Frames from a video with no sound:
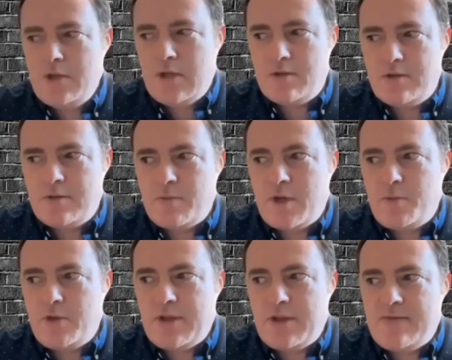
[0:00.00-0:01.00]
This might
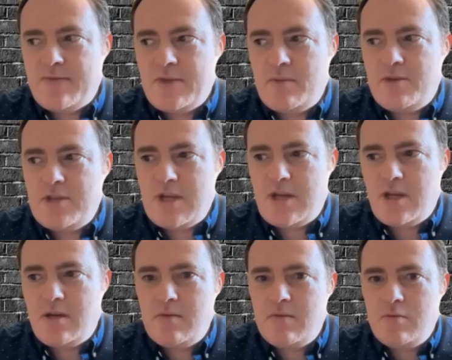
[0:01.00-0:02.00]
be a lot for them to take
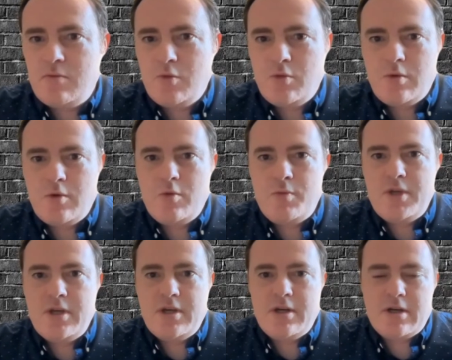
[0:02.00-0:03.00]
in. What would be
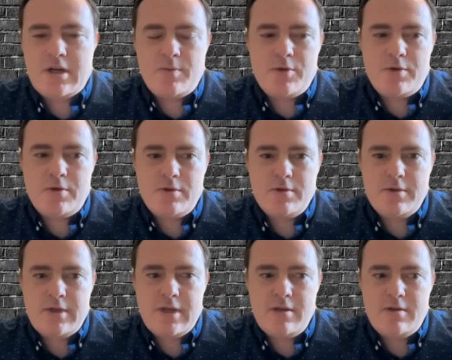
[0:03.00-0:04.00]
a couple
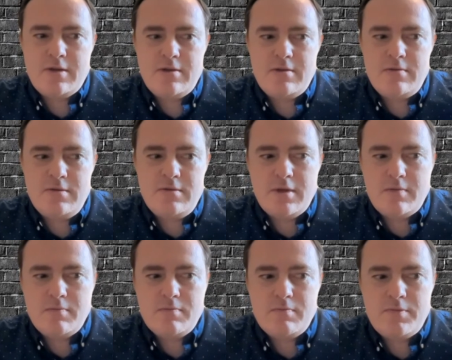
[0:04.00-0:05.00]
that you could,
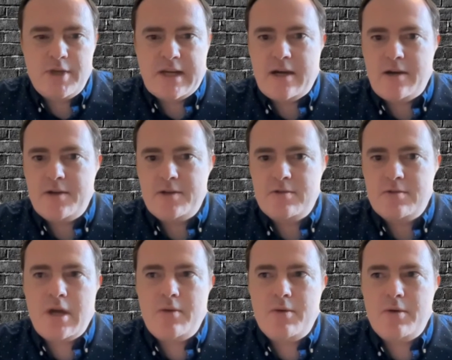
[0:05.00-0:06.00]
pick out as
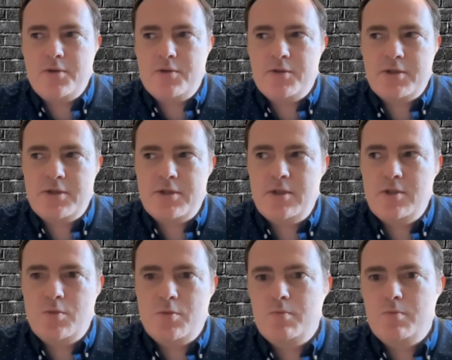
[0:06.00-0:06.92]
I would always look at these